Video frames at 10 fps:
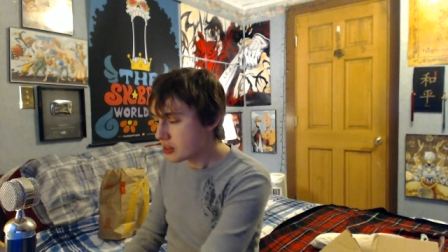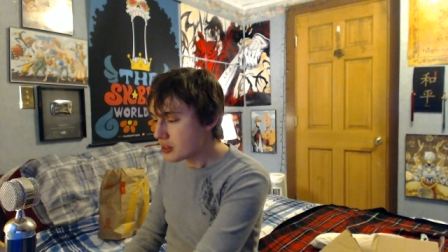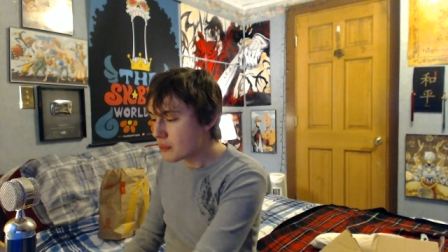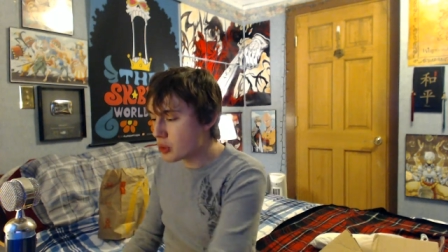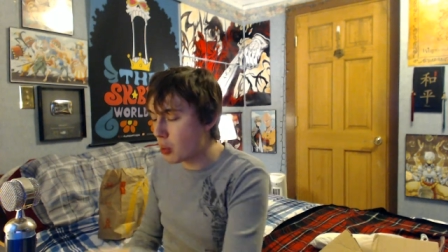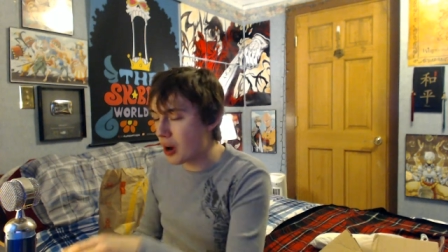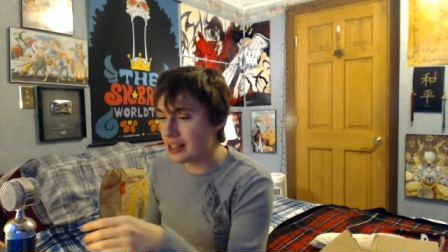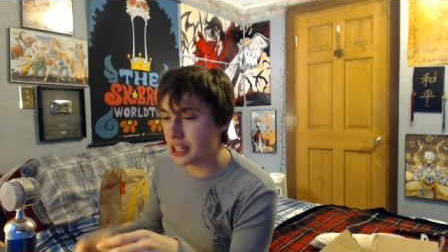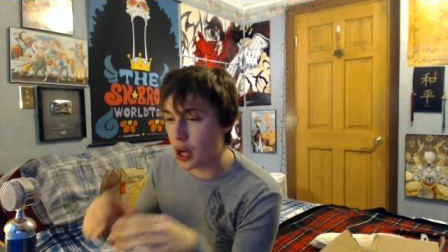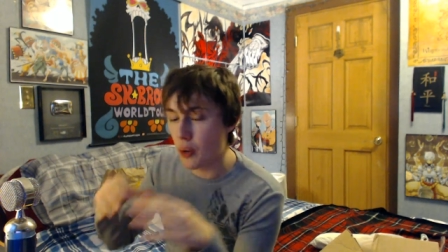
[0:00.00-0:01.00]
where I
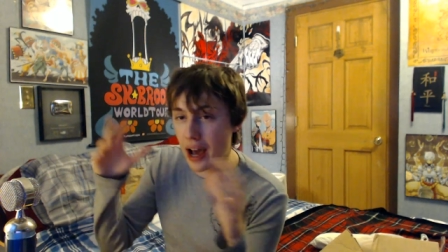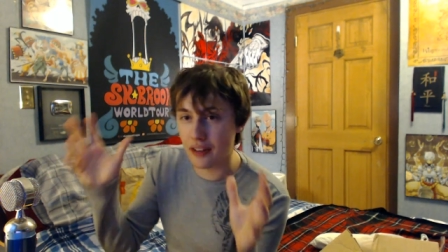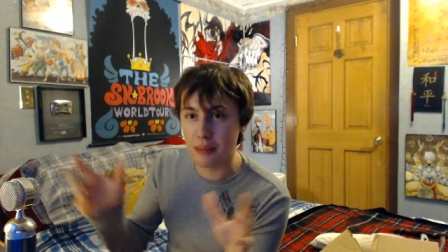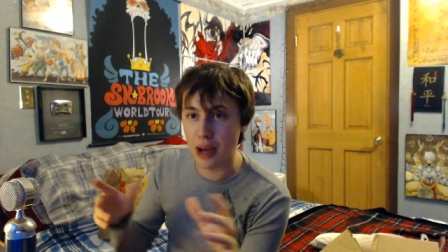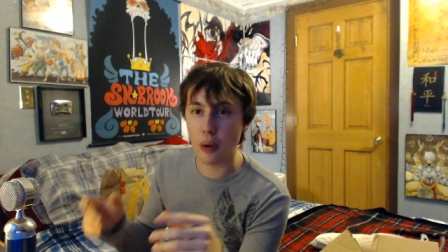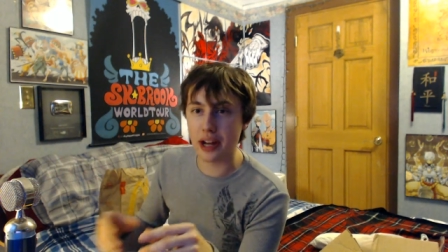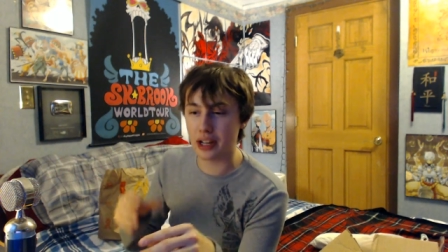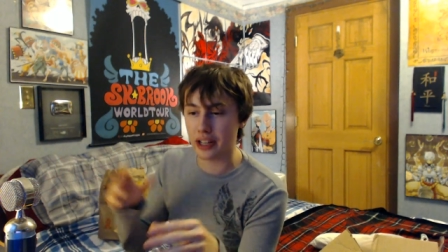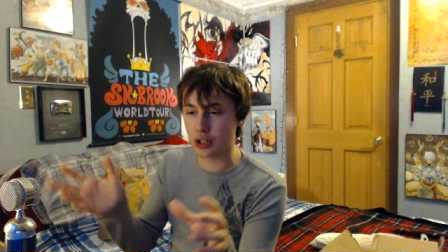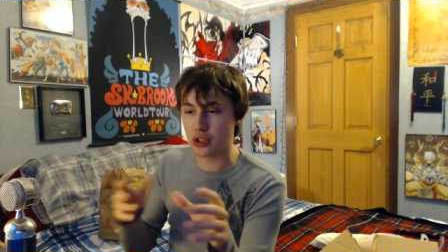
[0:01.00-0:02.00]
like go out of my way to
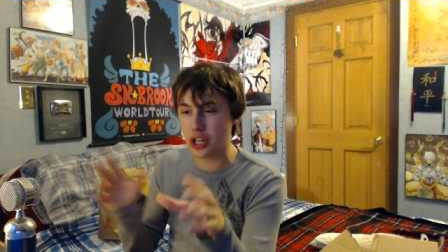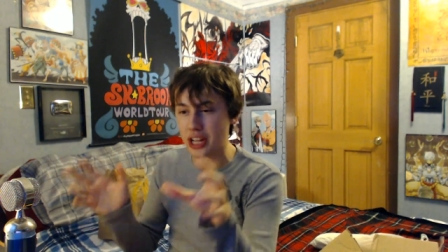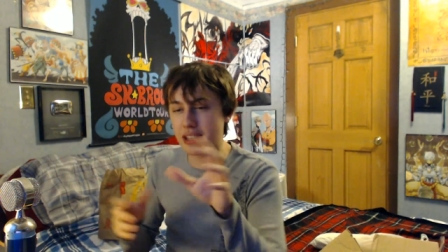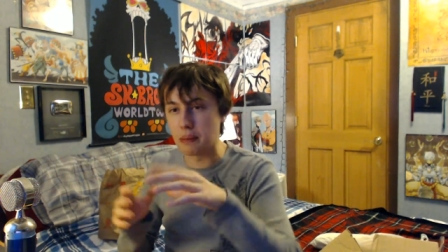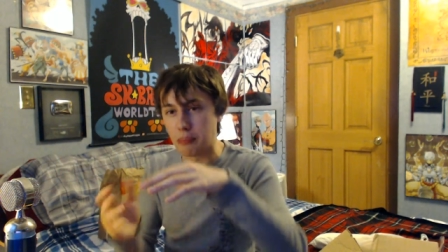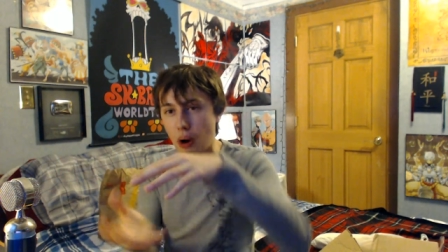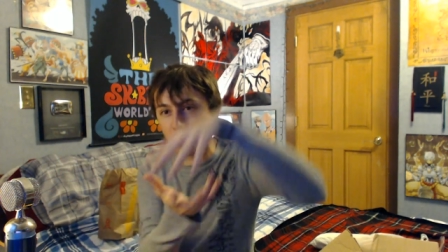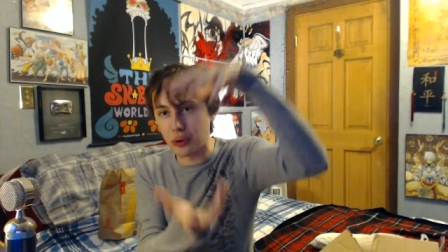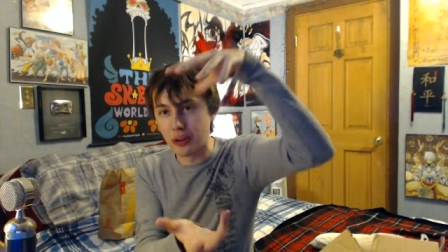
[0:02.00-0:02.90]
like critique the bottle